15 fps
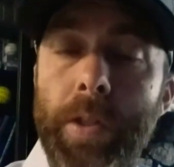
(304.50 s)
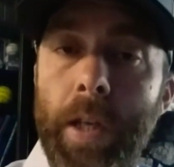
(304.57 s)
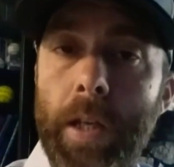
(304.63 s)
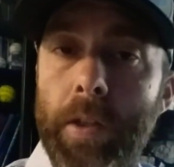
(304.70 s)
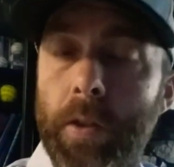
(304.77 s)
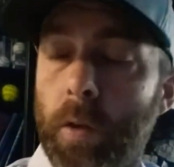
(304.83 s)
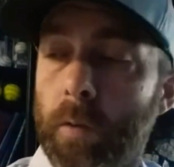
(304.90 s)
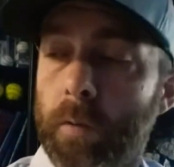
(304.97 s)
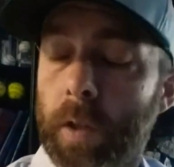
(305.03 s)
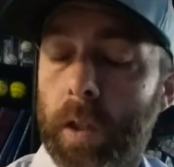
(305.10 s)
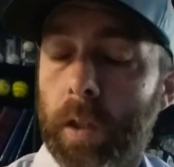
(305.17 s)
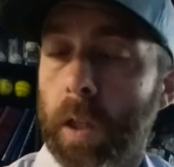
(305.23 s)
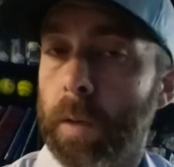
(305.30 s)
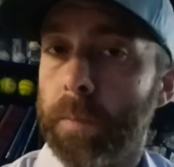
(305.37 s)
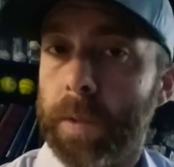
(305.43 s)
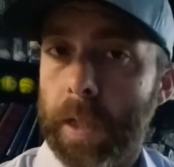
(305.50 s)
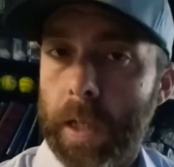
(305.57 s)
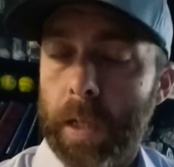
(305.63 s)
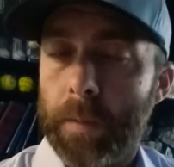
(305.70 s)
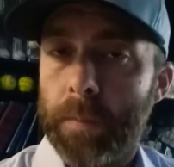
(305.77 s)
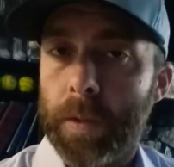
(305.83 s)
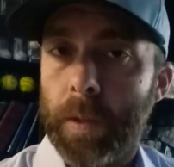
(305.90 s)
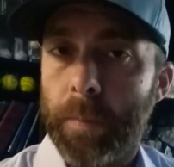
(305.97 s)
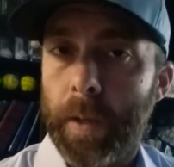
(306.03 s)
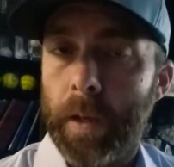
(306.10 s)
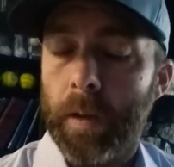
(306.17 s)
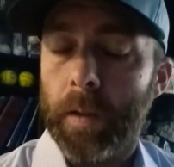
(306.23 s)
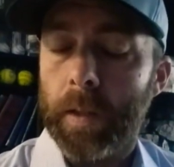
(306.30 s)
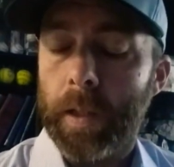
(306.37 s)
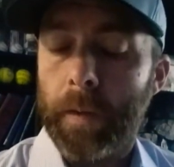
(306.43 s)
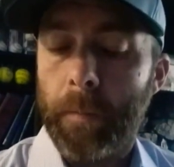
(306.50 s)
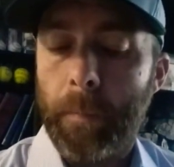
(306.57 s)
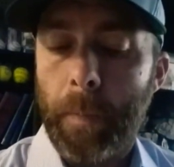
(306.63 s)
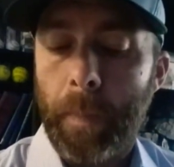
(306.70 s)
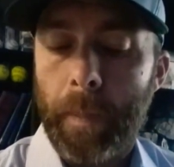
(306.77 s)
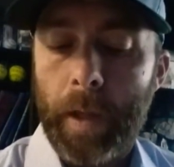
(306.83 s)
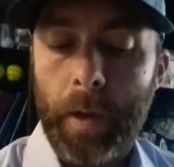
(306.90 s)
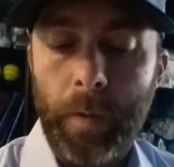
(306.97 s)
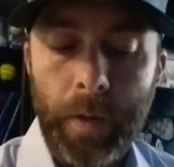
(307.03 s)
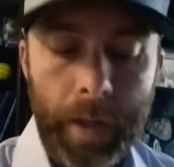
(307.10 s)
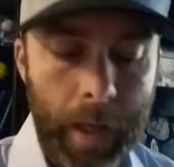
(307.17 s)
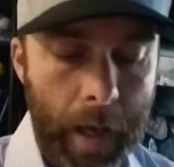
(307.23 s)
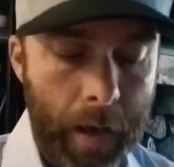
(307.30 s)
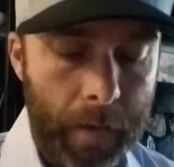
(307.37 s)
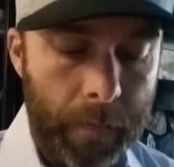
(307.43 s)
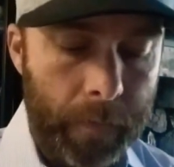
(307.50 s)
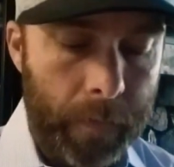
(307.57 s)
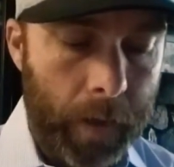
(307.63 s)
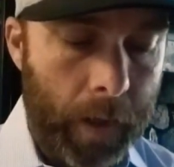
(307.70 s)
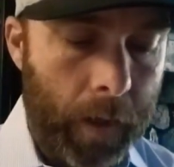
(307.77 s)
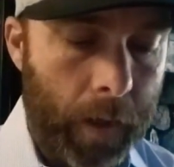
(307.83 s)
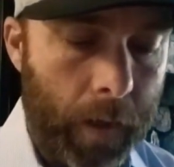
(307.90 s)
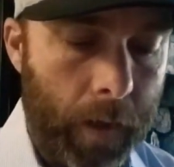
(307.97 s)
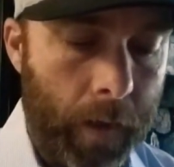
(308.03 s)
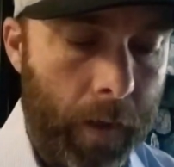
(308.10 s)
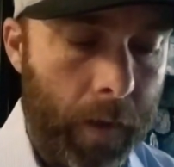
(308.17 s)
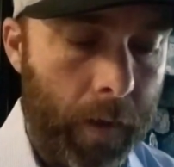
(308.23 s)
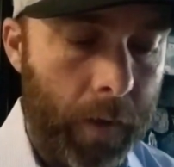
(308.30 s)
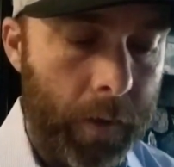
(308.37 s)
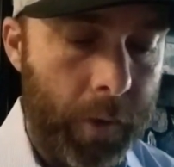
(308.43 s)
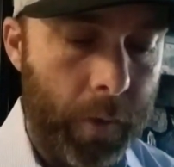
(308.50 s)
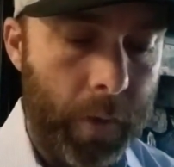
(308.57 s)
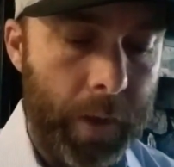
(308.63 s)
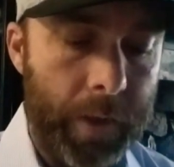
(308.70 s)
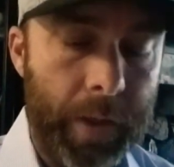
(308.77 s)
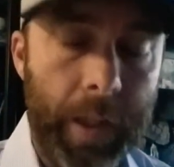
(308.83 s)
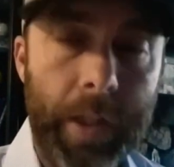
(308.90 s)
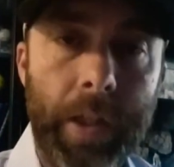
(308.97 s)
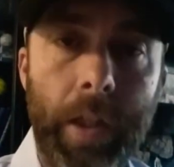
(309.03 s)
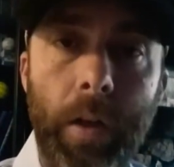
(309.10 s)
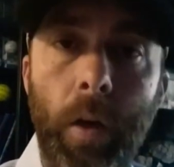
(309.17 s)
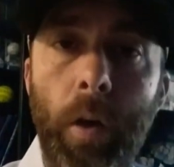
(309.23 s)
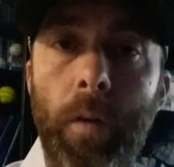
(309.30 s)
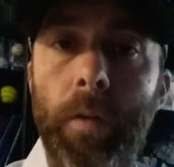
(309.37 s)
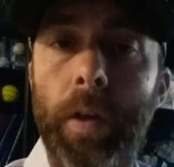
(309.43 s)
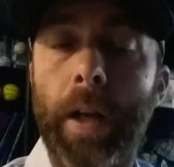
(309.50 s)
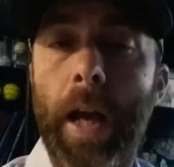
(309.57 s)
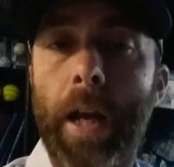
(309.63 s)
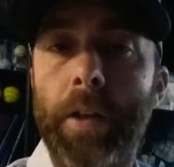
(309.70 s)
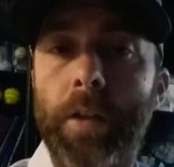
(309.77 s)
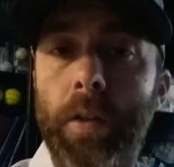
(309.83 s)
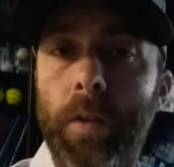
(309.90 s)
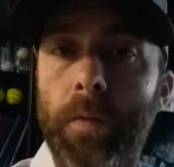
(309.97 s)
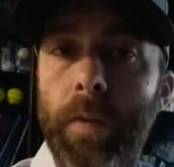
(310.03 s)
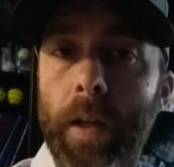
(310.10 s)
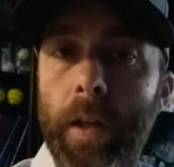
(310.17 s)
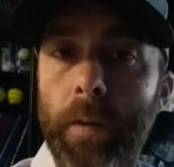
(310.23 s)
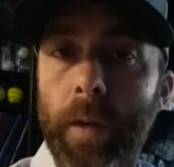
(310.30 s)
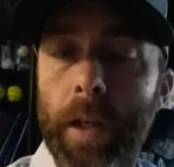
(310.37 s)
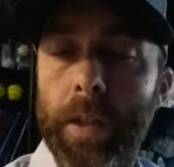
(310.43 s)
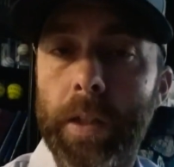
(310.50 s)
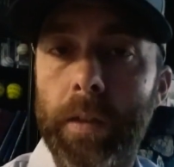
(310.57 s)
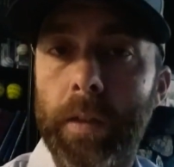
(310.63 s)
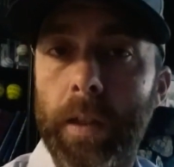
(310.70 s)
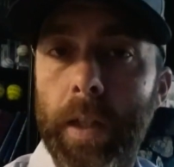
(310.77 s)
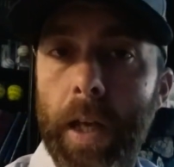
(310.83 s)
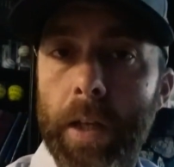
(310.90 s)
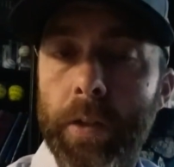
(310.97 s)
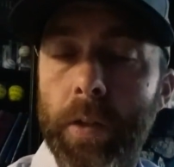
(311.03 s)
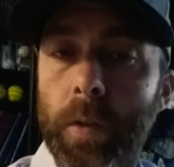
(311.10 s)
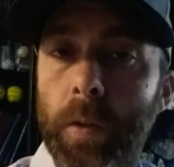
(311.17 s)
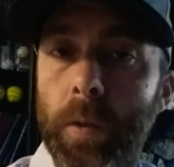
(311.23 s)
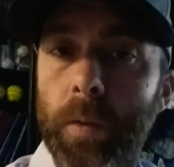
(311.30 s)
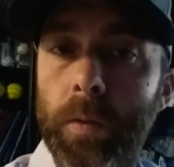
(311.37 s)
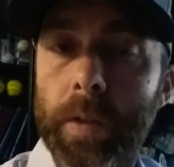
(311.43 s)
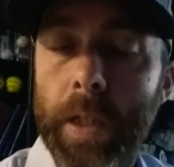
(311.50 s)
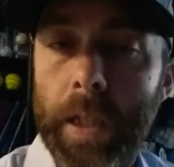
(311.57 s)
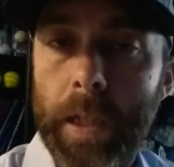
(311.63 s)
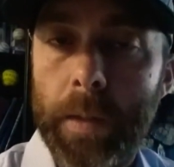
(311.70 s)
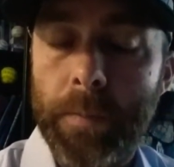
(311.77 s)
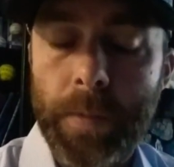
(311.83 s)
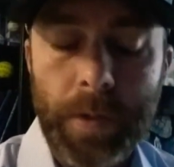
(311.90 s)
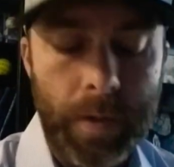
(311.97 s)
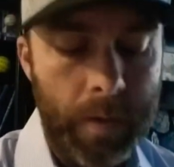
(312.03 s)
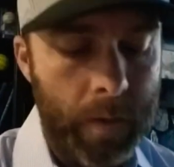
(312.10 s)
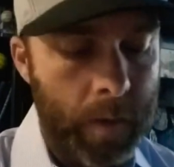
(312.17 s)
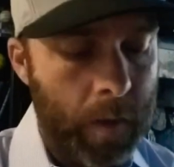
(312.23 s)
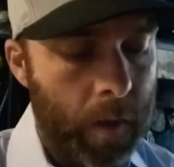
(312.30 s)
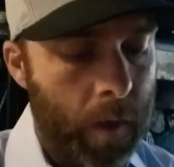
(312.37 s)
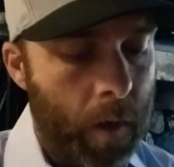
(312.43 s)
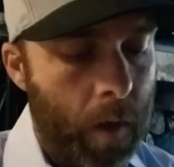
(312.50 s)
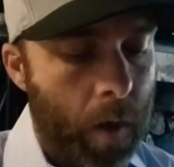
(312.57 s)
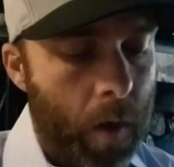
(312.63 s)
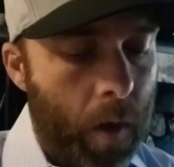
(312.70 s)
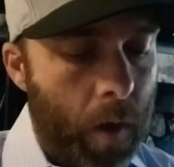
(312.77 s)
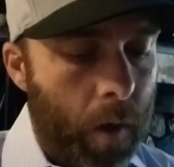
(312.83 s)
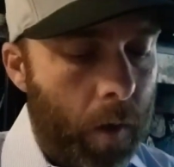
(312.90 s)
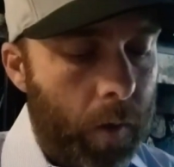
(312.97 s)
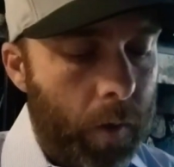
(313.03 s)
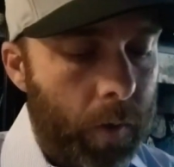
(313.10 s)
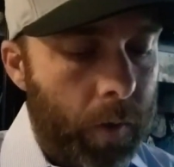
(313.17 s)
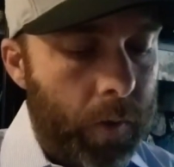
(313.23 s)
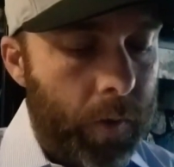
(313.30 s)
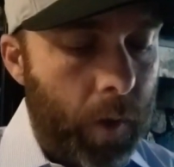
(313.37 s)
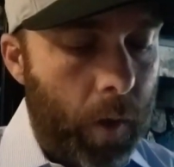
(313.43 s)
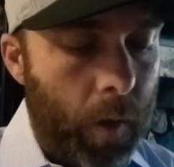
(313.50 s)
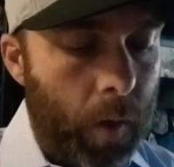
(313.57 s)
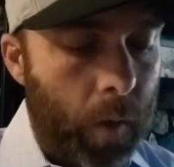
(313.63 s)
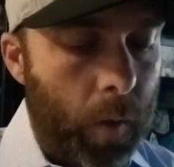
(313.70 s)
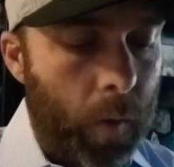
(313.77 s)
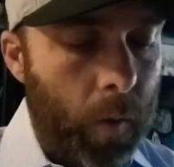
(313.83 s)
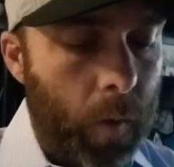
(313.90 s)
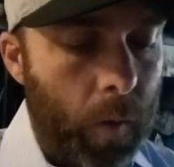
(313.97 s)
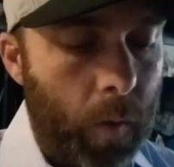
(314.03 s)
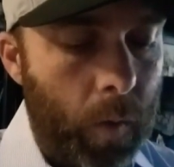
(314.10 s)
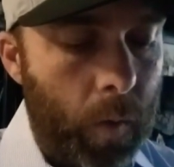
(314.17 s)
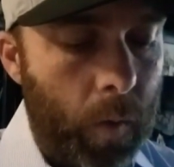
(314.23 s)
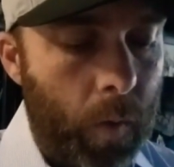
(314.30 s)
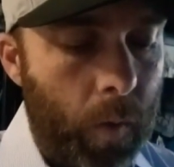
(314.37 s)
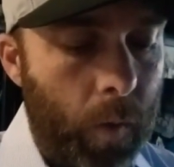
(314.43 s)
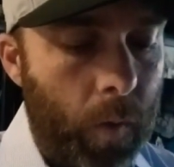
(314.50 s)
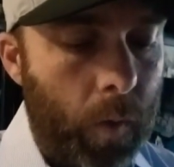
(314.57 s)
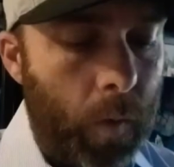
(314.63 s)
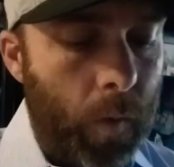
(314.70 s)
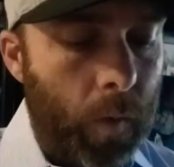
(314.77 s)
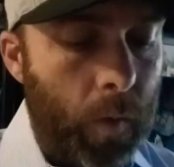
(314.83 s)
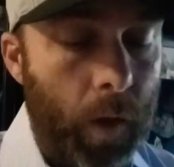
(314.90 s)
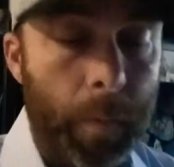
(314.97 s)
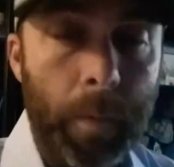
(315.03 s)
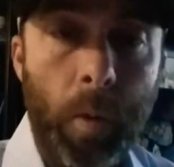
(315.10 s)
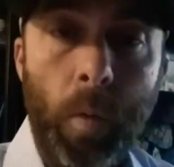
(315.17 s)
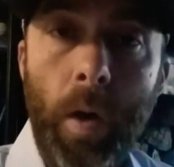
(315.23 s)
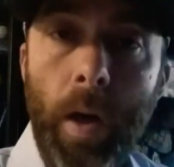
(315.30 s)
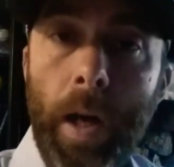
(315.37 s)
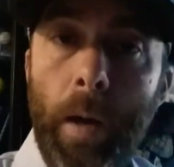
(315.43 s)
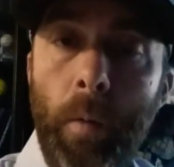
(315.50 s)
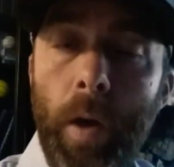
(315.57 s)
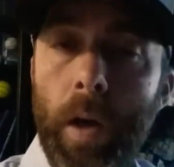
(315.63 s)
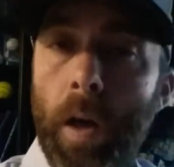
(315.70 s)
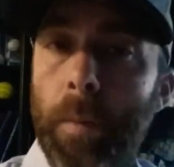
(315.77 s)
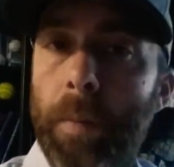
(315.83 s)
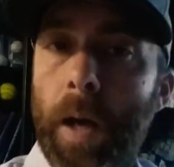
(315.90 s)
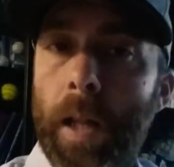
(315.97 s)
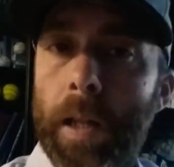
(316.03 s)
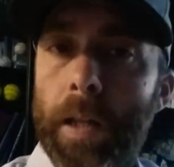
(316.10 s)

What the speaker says: over club teams, apparently. They only have jurisdiction over national federations and national teams. So, number one, I want to apologize